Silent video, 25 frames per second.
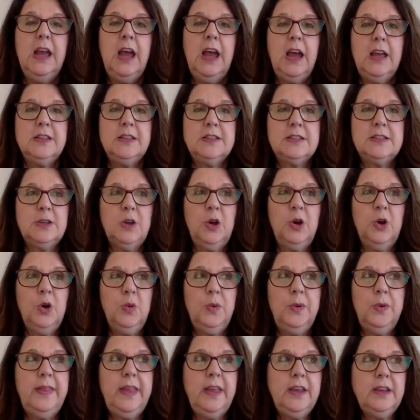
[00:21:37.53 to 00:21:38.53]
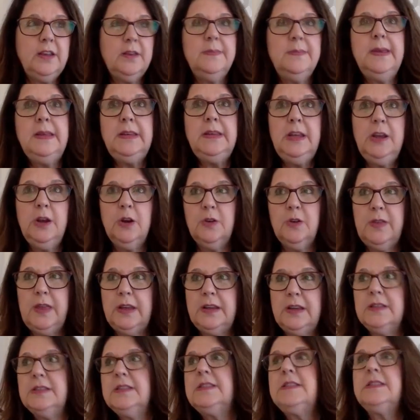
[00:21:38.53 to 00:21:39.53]
And yeah. so when they come in here, they
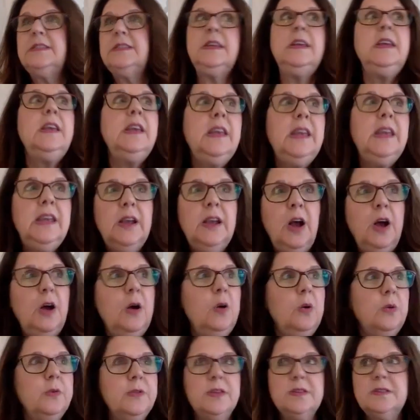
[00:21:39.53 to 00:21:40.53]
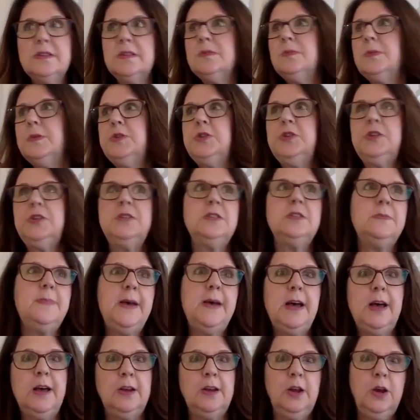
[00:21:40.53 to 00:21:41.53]
can see, oh, this is what she's
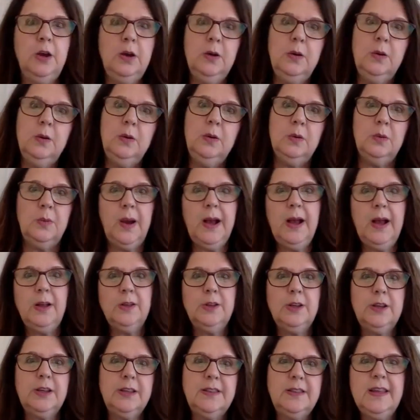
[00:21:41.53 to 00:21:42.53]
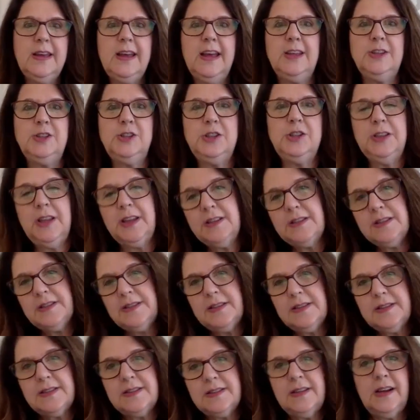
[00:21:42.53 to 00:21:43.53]
about. Oh, wow, look at that. She likes
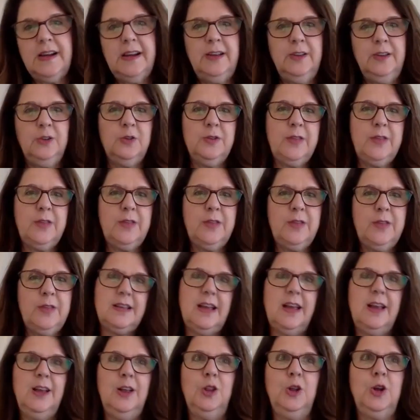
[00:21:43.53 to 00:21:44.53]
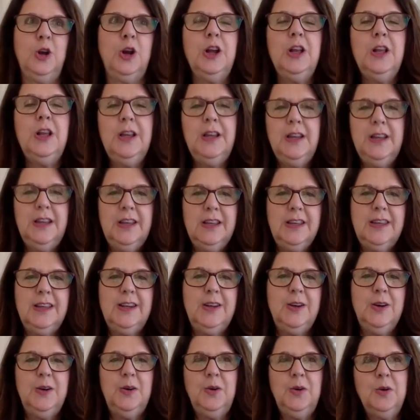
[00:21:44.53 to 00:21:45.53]
this style or that style or, yeah. you
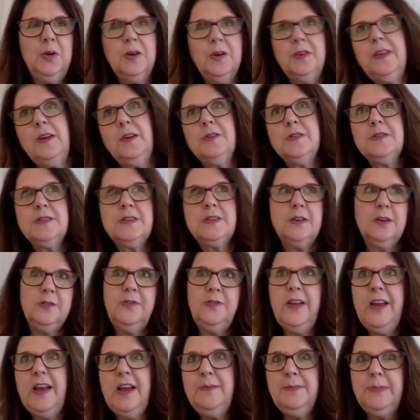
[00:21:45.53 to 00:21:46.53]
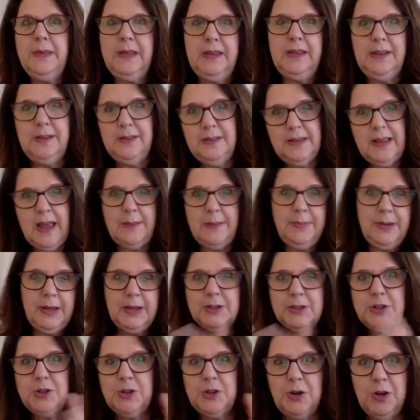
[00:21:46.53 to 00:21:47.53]
know, or there's yeah. her family in that
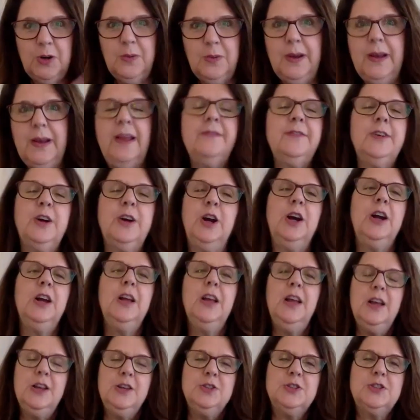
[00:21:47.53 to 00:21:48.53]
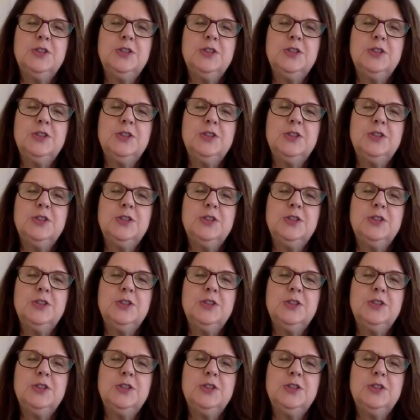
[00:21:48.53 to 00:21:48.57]
picture or whatever. Mm-hmm.